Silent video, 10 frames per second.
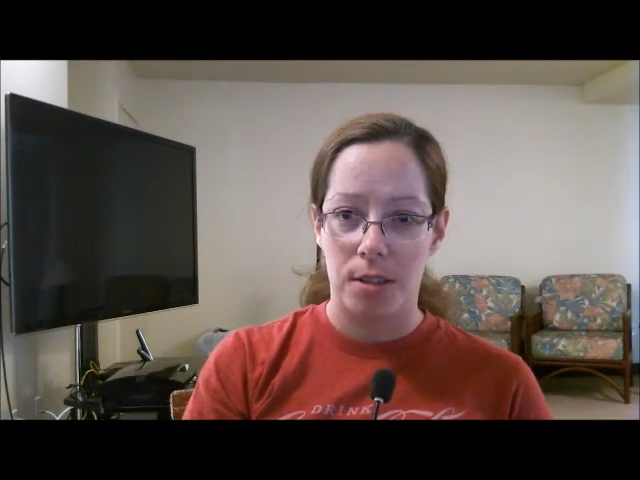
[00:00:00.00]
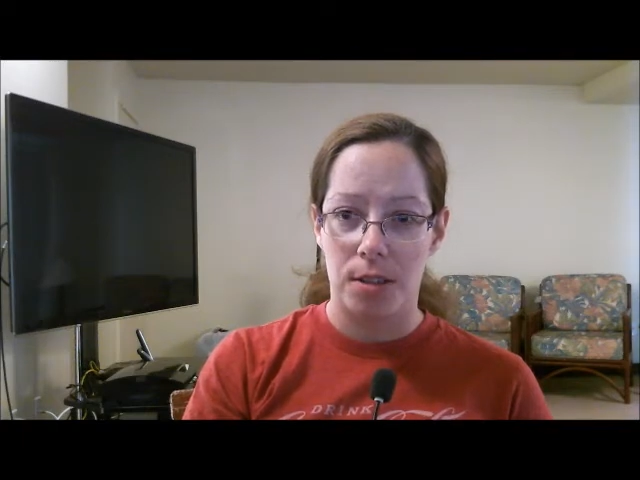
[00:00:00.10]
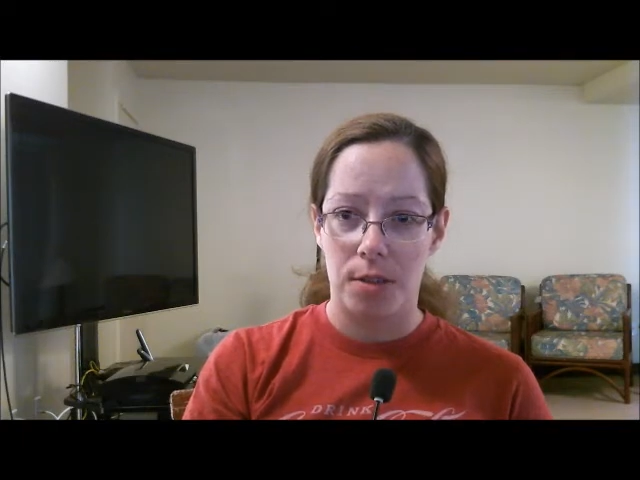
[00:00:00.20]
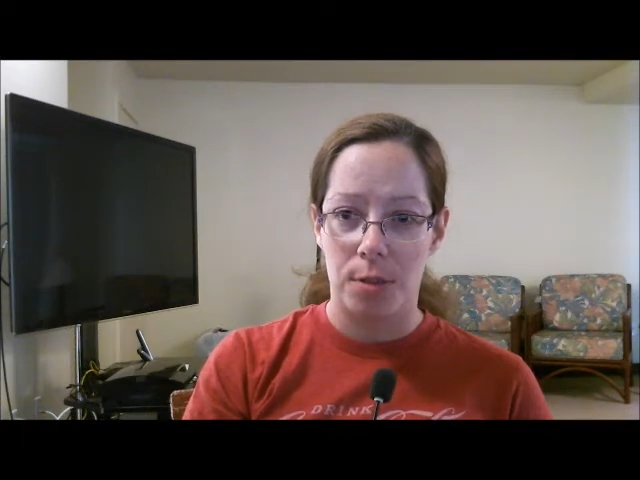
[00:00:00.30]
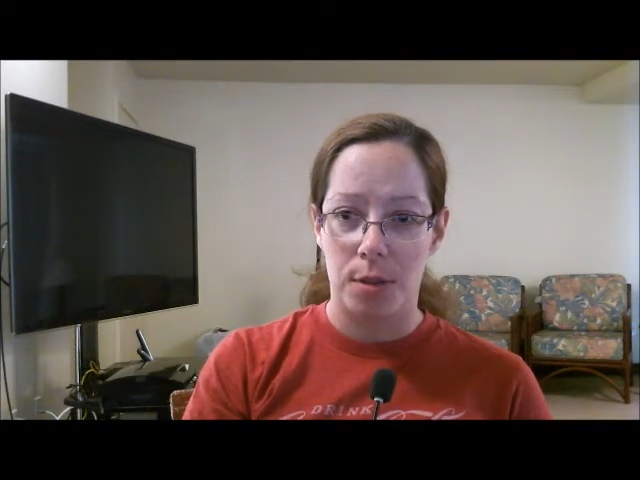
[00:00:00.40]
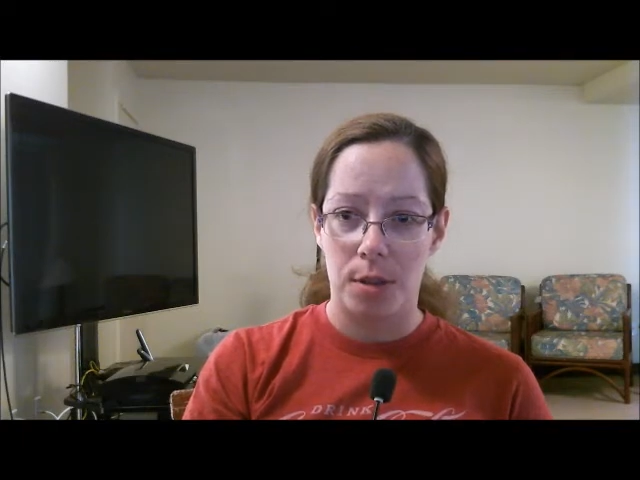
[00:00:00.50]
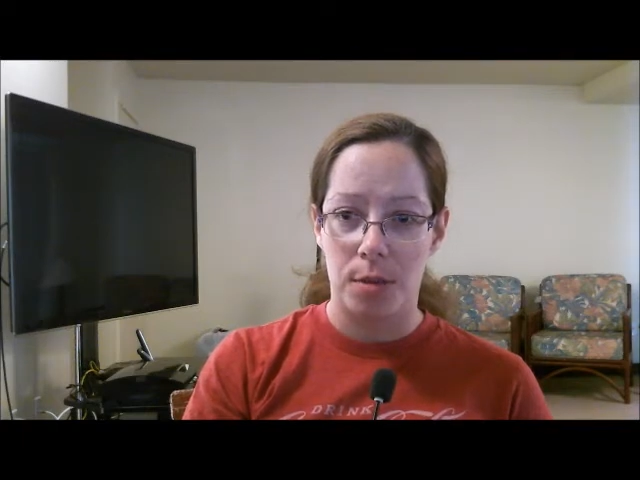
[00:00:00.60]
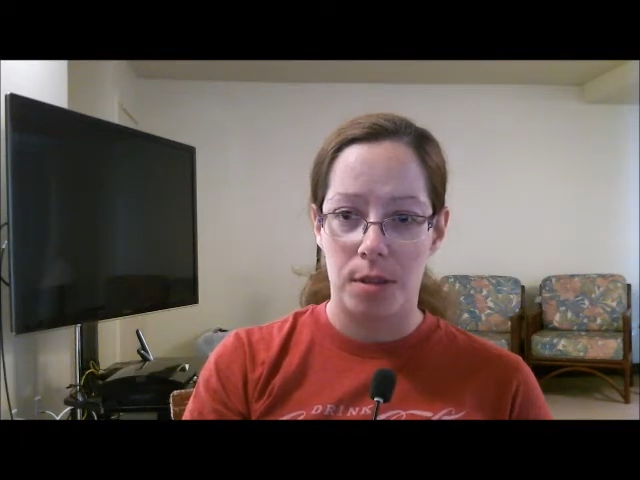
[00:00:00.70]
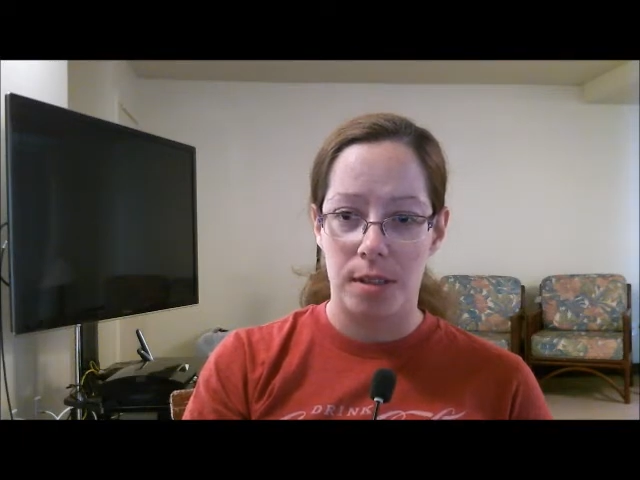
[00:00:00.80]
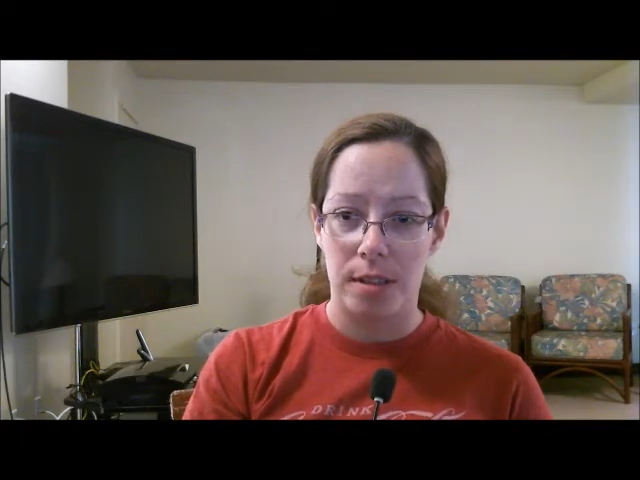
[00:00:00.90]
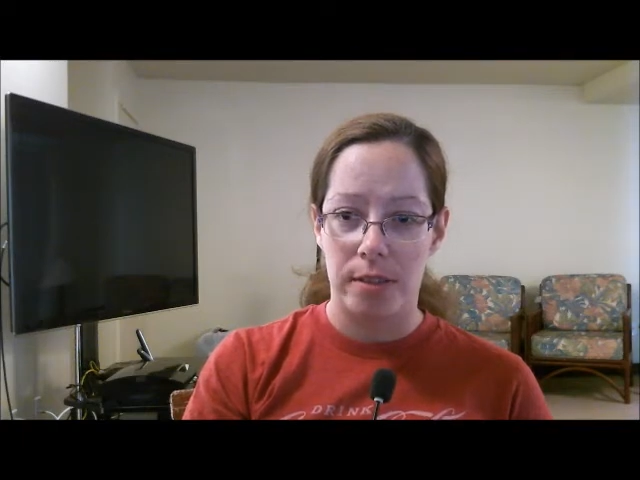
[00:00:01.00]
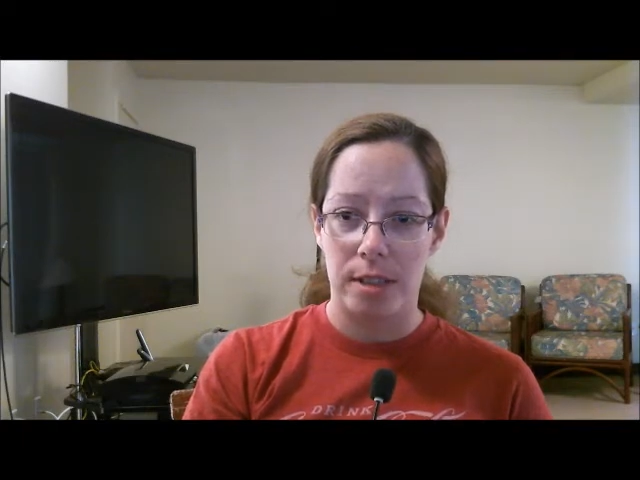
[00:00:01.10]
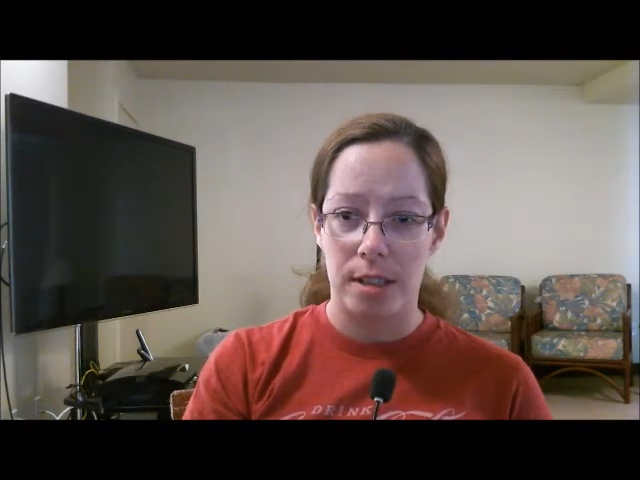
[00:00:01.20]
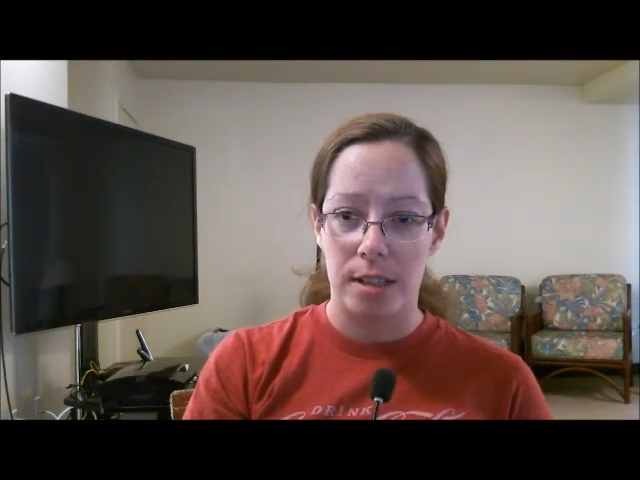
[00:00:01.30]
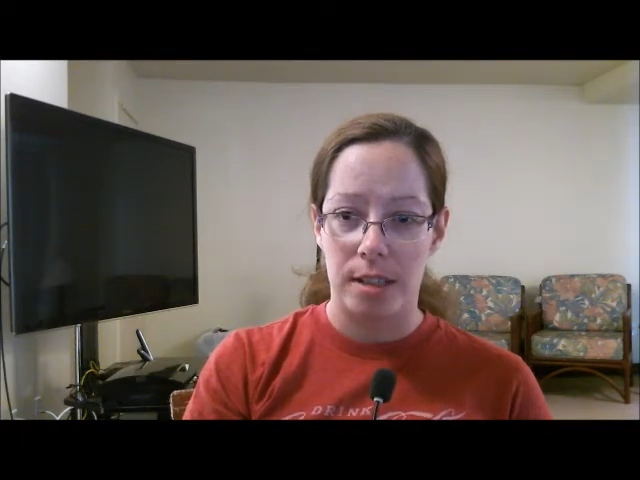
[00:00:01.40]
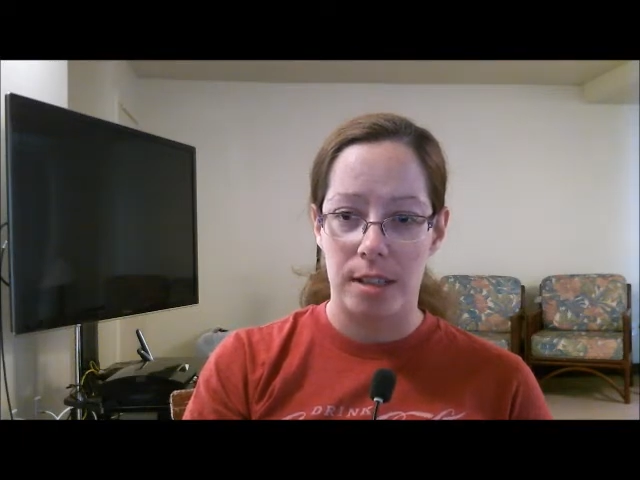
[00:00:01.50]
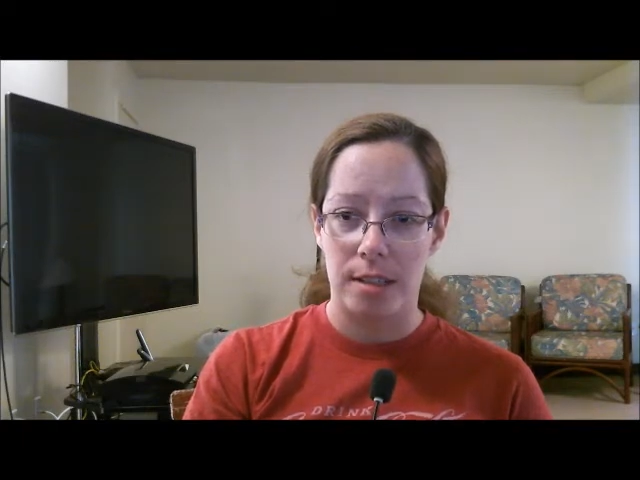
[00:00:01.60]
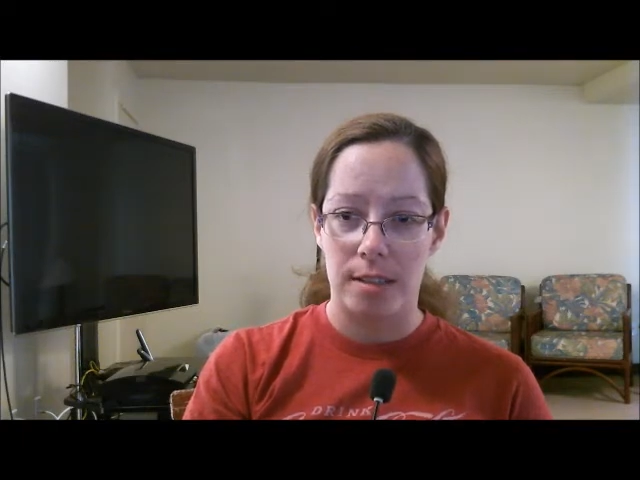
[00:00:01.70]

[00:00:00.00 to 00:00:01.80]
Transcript: you don't have to put up with this every day.